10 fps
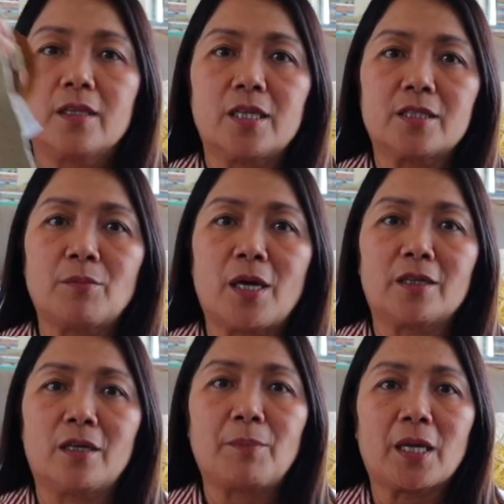doesn't
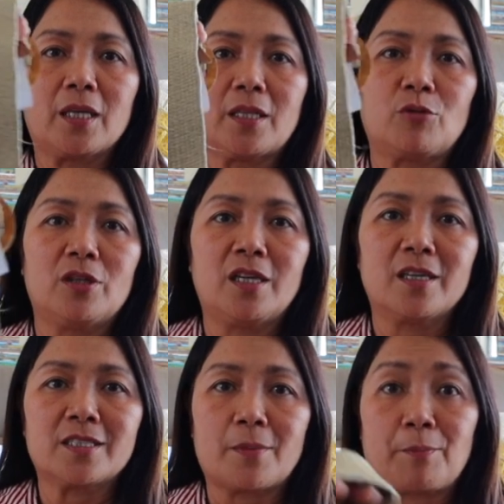matter. Pakita ko na
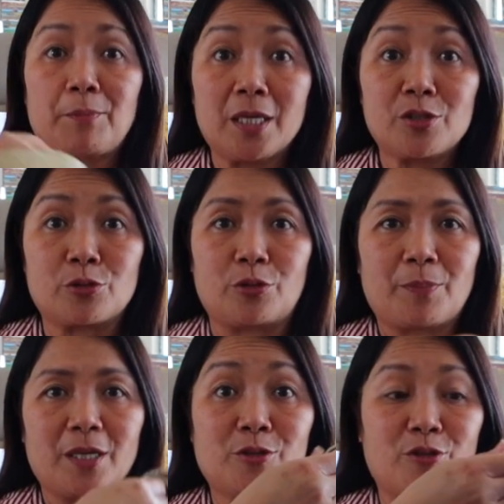lang sa picture
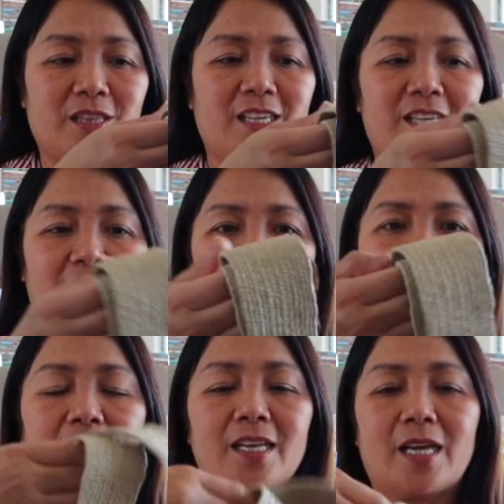pag suot na niya.
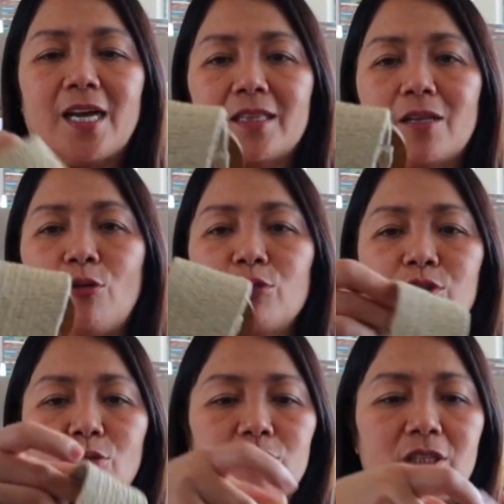And then I got
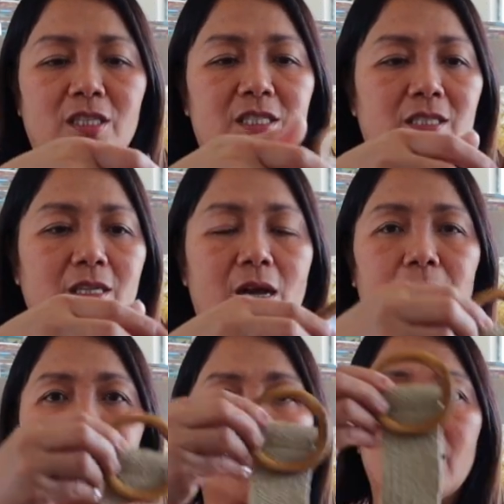also this
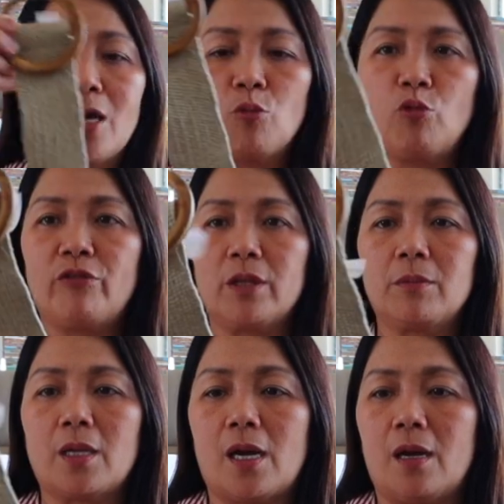woven